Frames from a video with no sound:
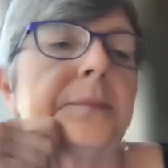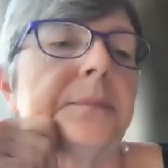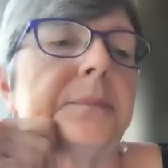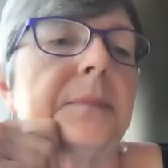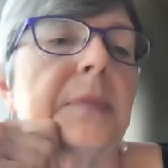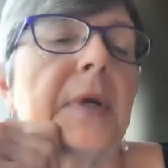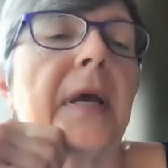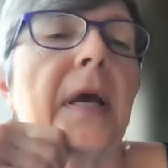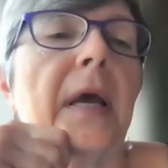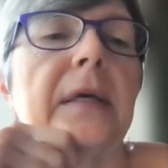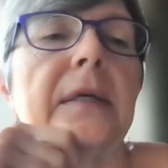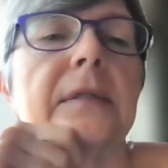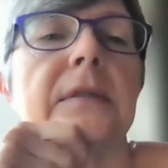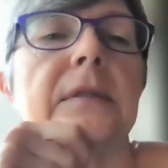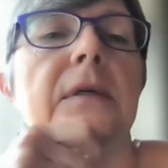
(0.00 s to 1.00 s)

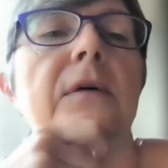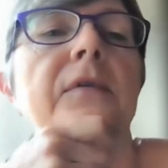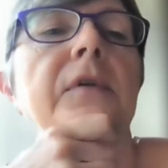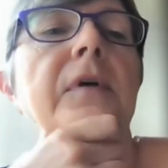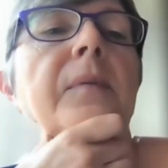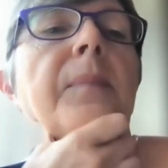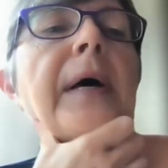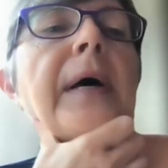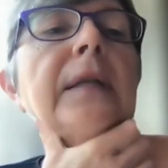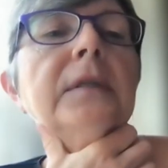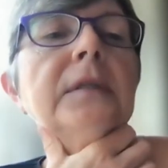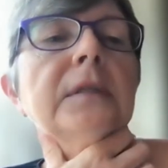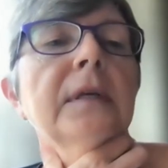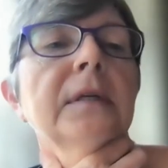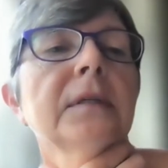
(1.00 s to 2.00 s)
brigades of the
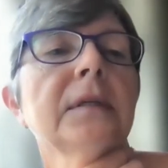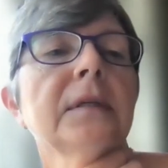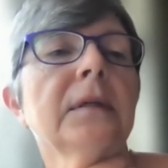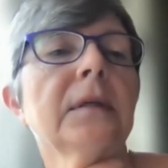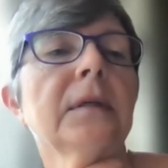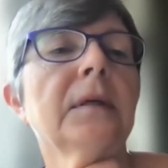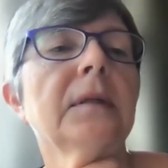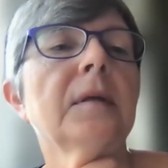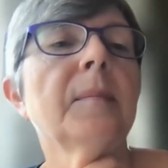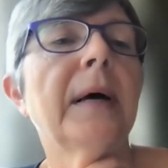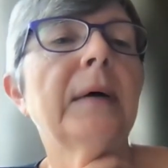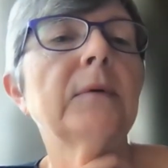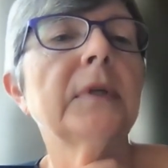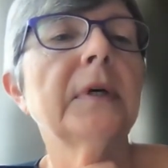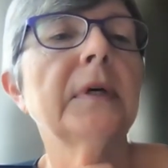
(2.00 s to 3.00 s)
partisans in the
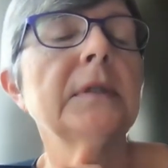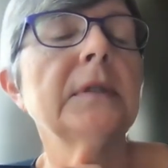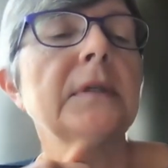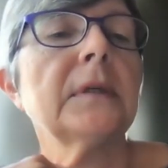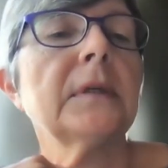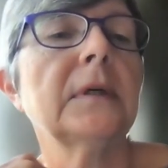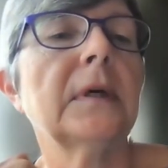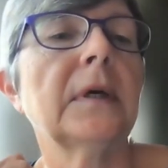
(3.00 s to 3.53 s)
mountains,